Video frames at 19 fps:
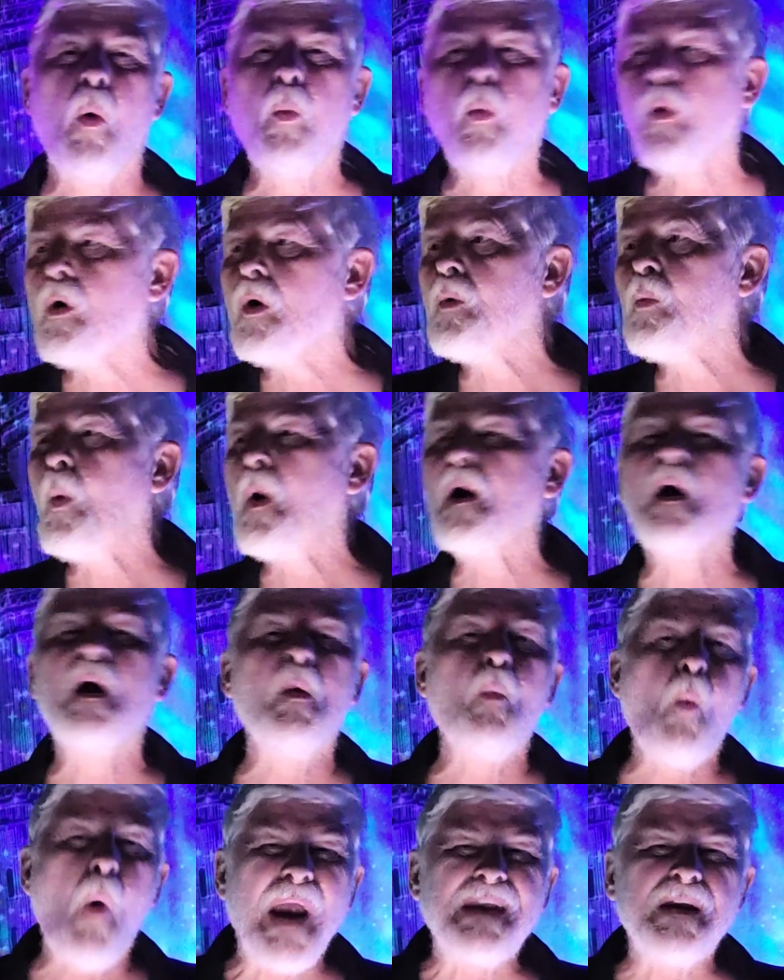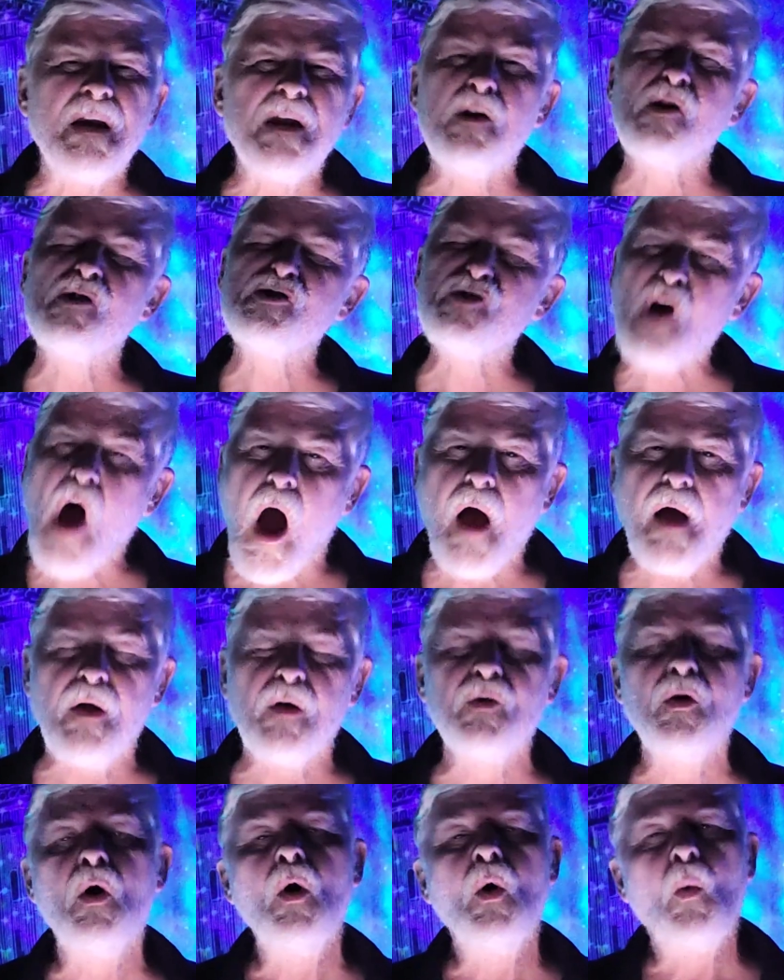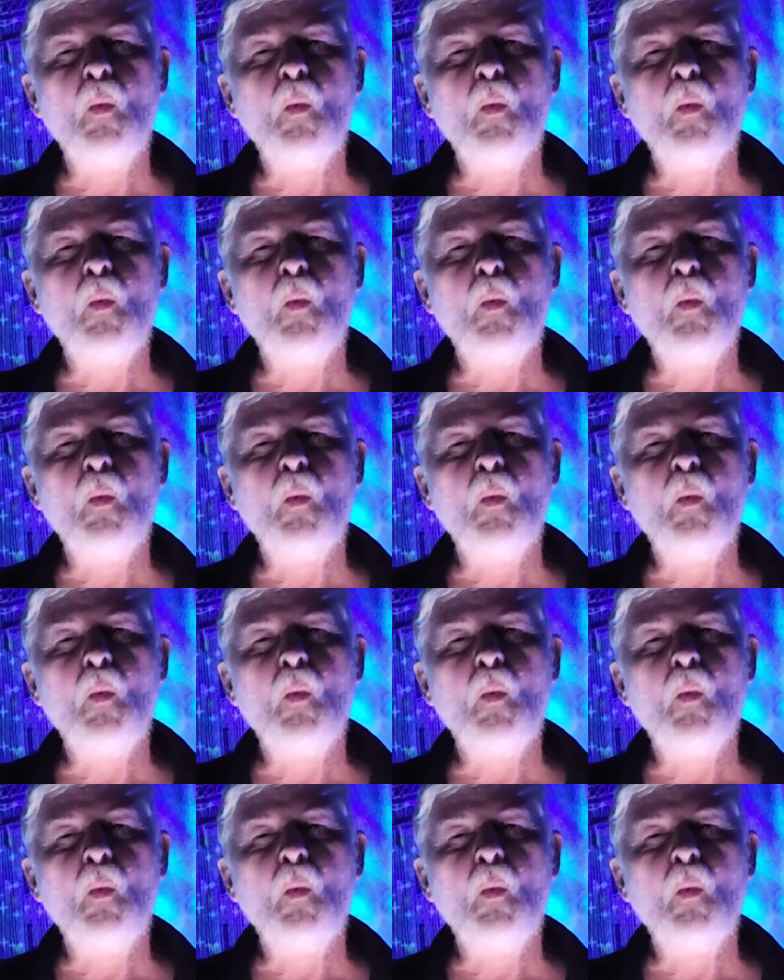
a world where one little child